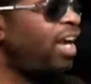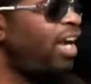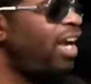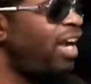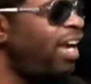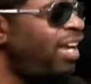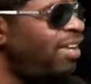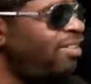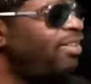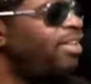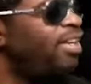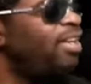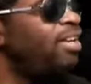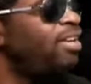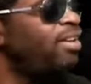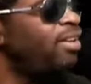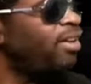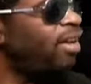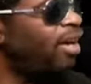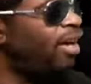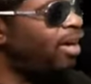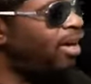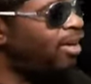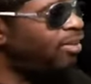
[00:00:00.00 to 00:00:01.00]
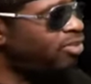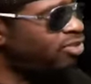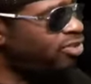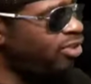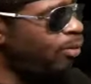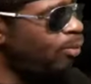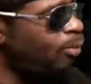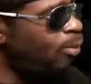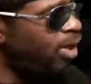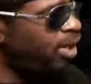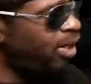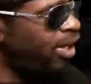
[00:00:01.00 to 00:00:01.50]
and
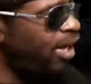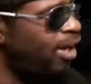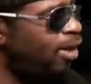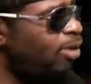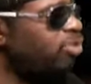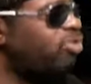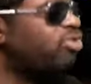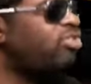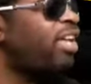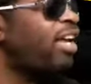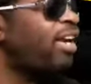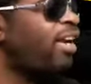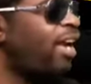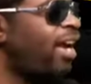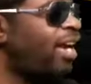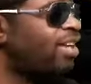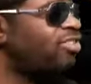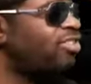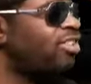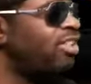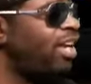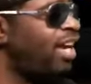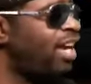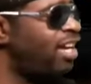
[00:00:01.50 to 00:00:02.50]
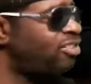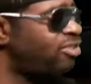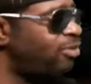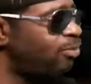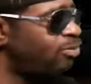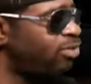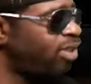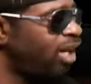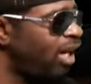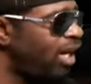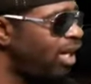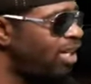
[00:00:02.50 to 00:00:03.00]
someone else that actually has
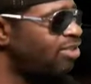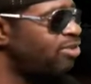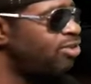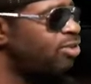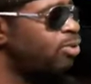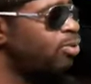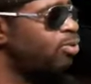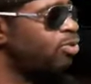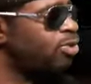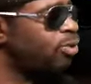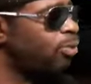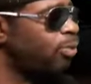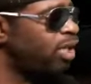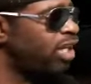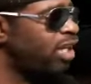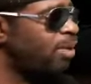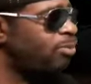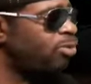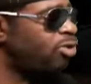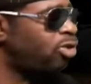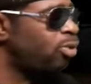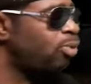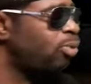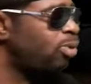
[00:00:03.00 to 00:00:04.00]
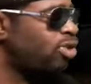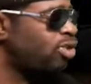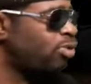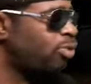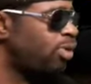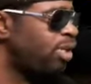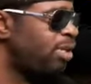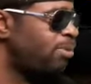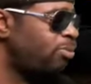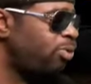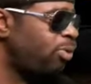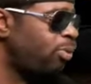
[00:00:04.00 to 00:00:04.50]
some ties to Scream 2 or
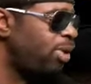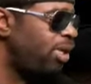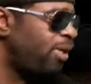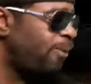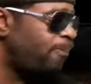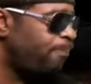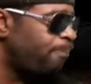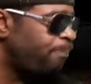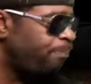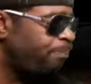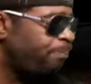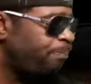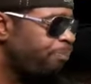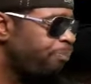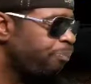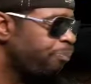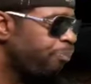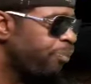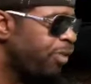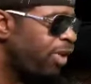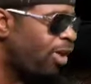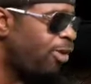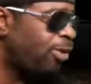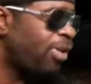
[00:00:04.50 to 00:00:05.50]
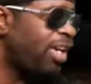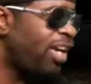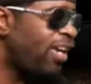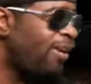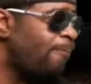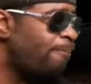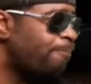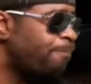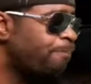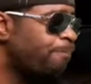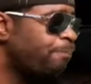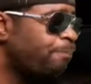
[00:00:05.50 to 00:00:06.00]
Scream 3.
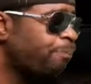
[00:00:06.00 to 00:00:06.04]
Okay?